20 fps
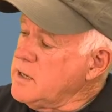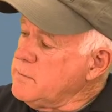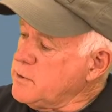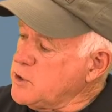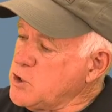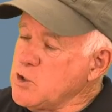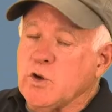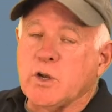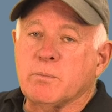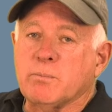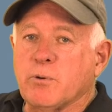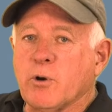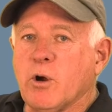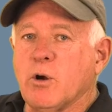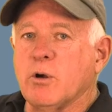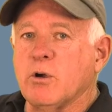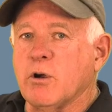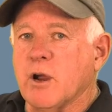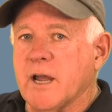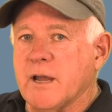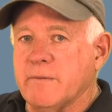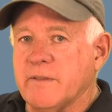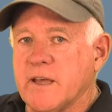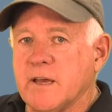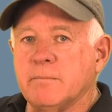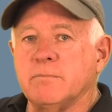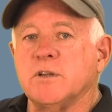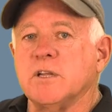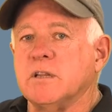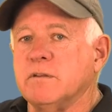but you can program
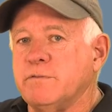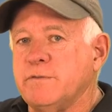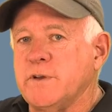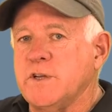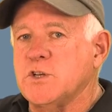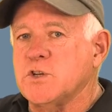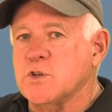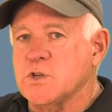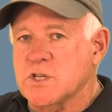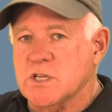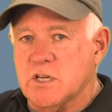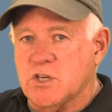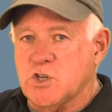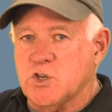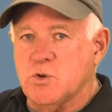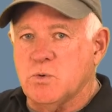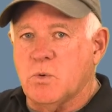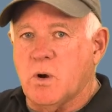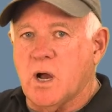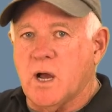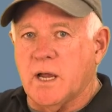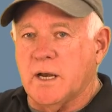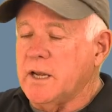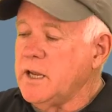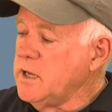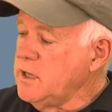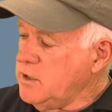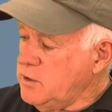them to the features that you want.